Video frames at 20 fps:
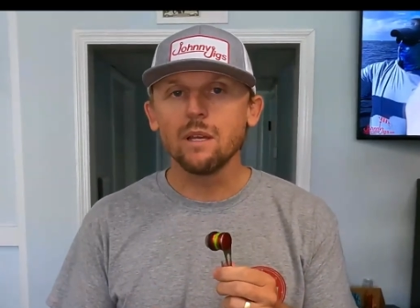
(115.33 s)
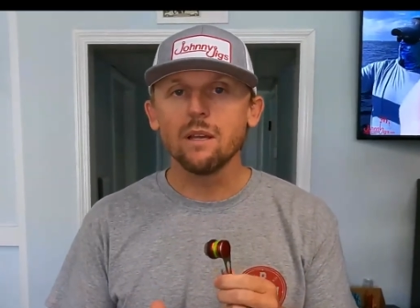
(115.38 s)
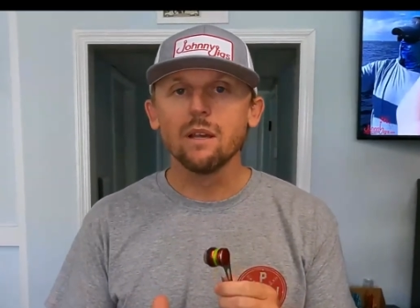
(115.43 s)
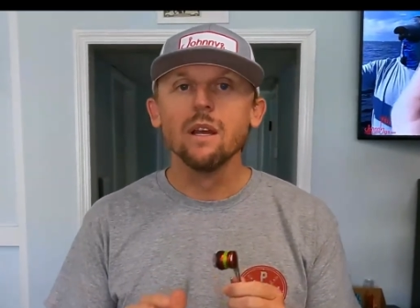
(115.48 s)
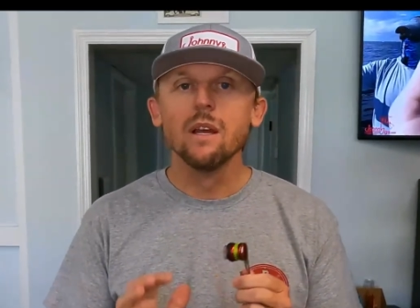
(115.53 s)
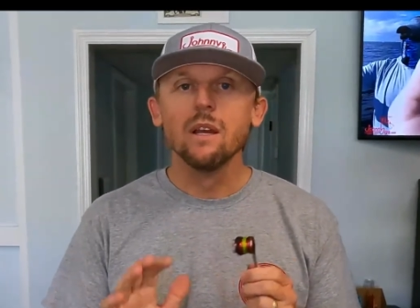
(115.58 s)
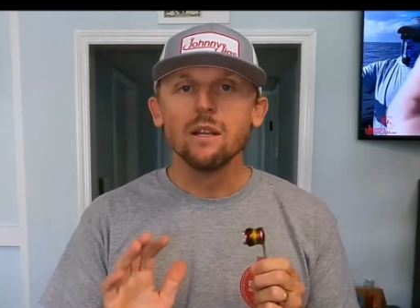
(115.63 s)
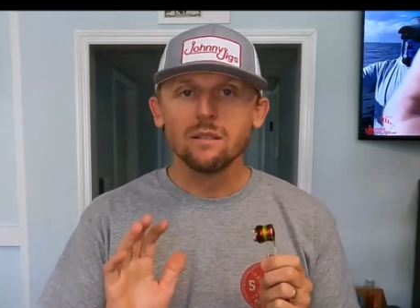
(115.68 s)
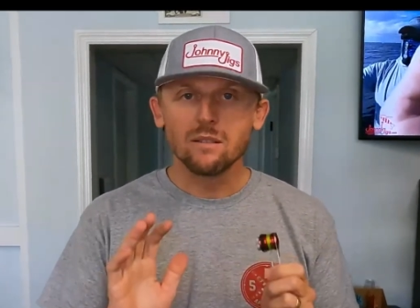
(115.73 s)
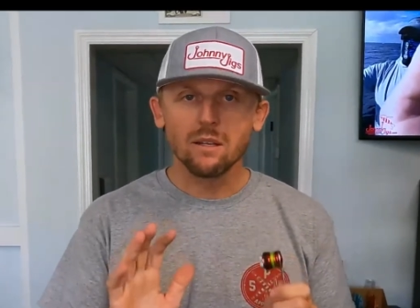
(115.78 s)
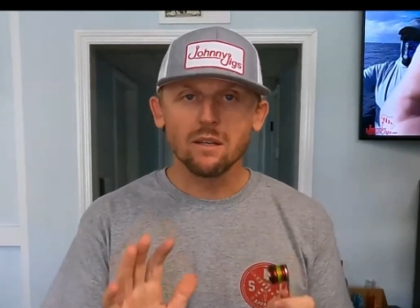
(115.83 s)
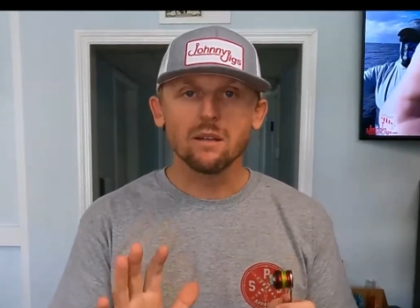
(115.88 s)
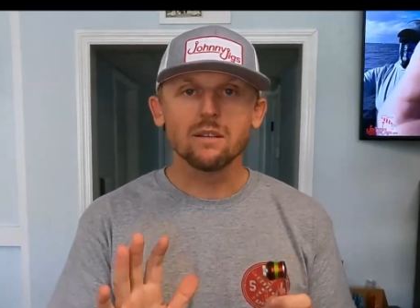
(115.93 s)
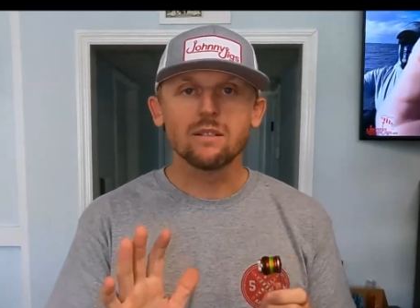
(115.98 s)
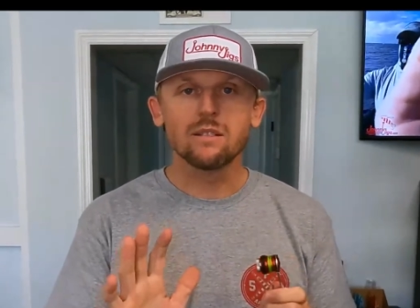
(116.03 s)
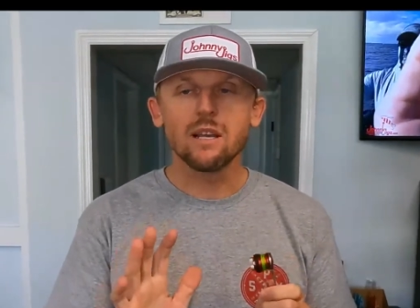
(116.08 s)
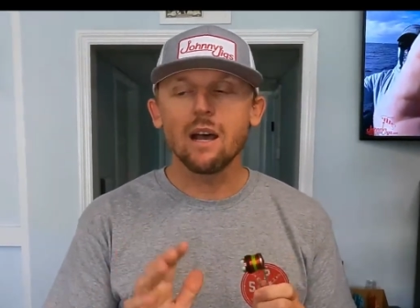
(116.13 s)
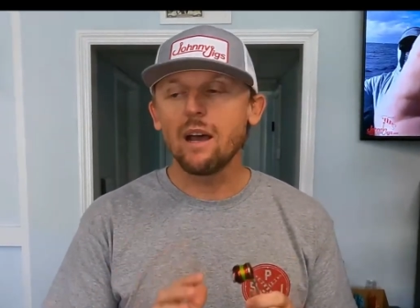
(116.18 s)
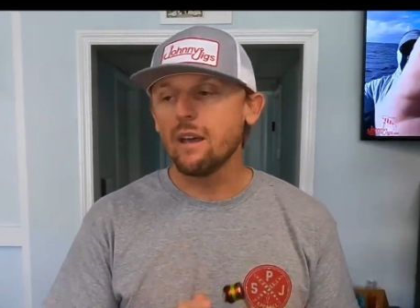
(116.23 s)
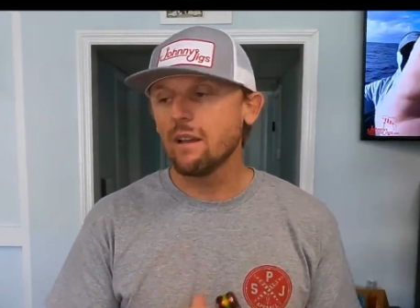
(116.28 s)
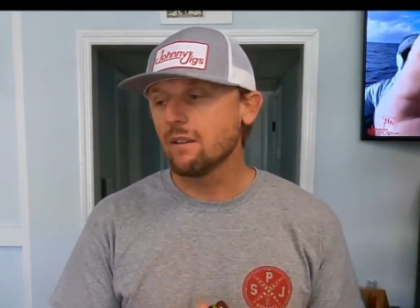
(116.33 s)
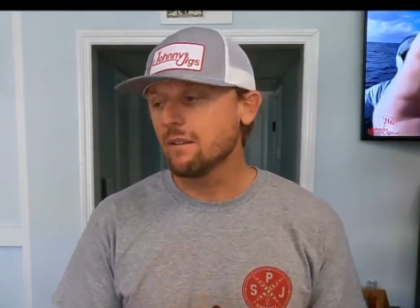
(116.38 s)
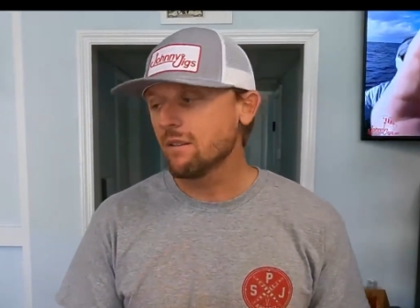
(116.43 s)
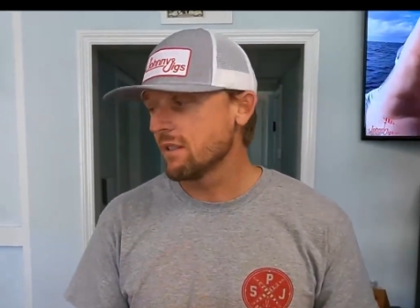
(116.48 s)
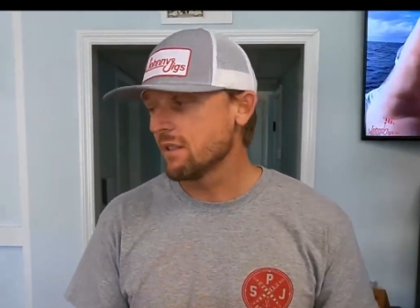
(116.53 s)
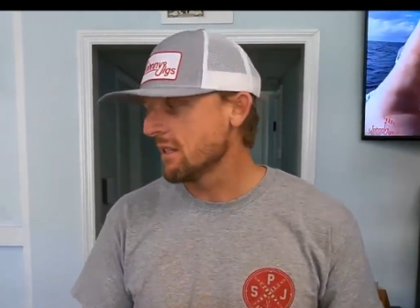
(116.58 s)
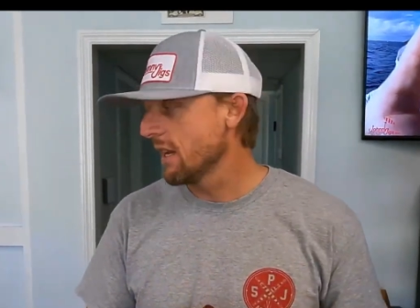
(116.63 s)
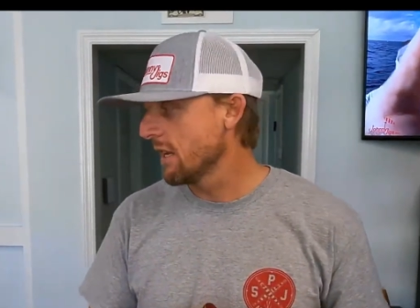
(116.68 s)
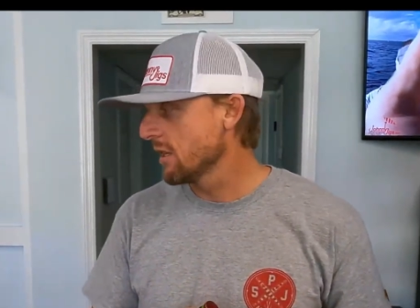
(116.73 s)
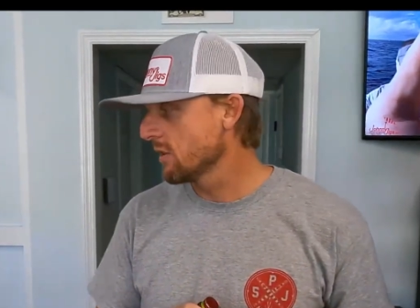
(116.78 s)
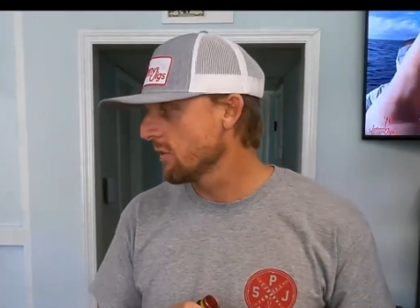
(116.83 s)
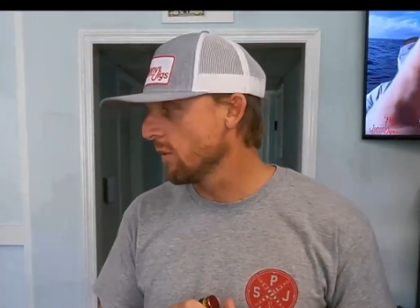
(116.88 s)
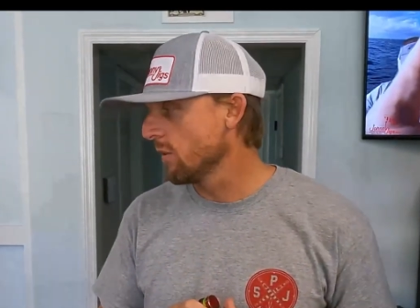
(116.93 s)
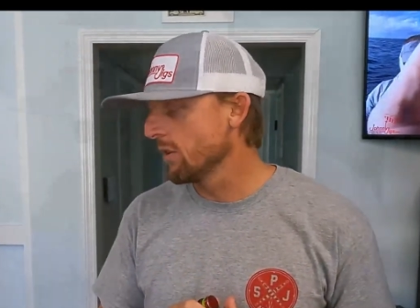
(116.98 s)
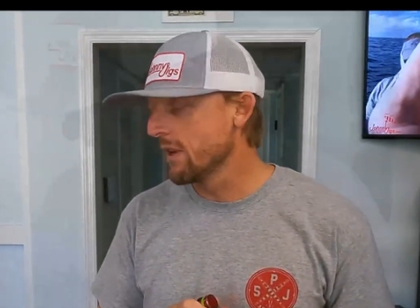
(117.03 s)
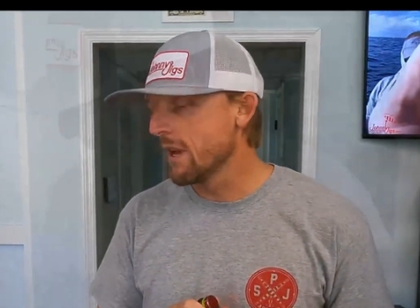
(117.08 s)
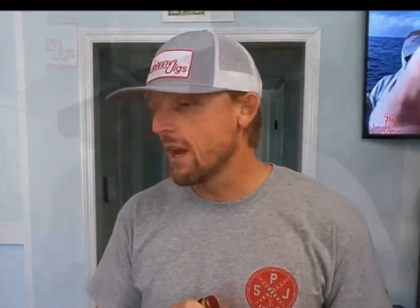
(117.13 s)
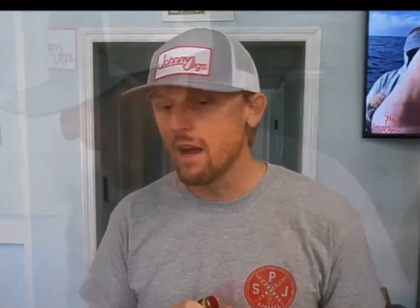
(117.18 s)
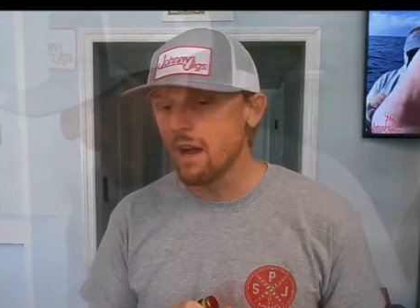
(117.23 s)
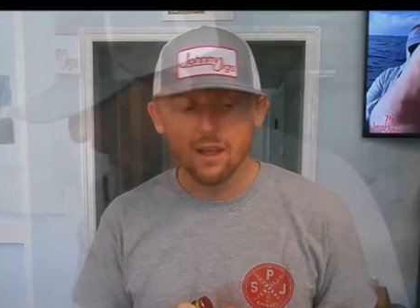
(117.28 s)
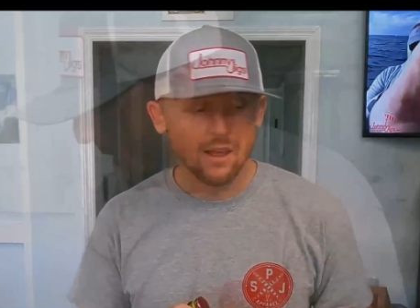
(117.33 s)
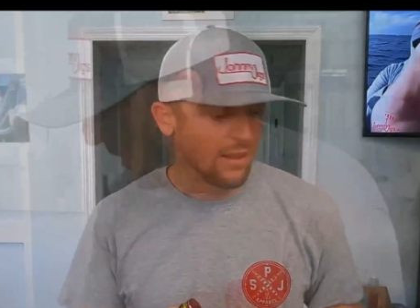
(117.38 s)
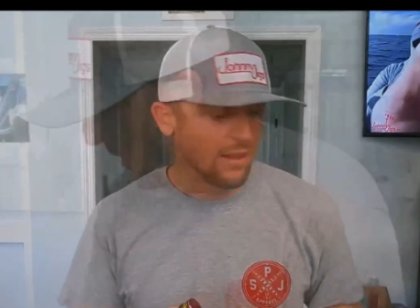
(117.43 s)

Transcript: be to tie a successful